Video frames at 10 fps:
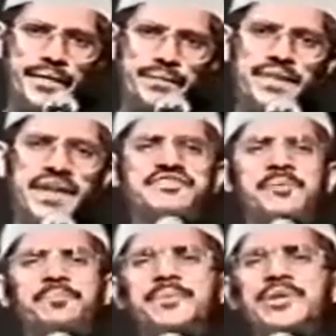There are
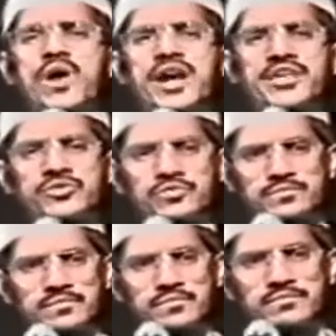some people who argue
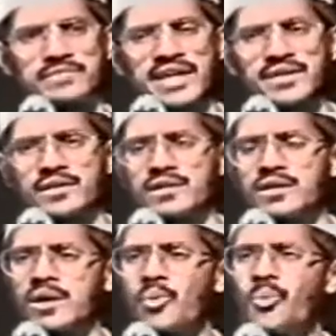that
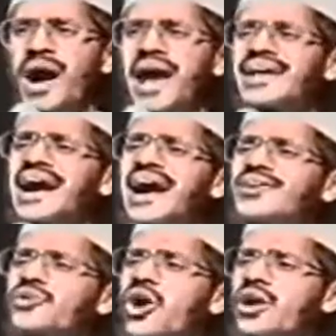why
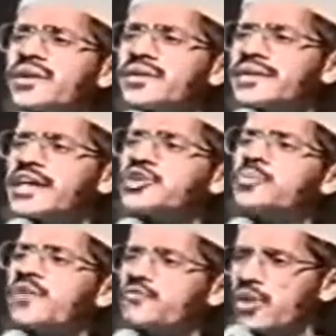can't God take
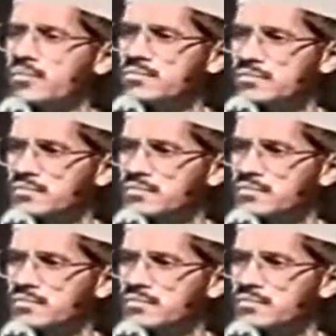human form?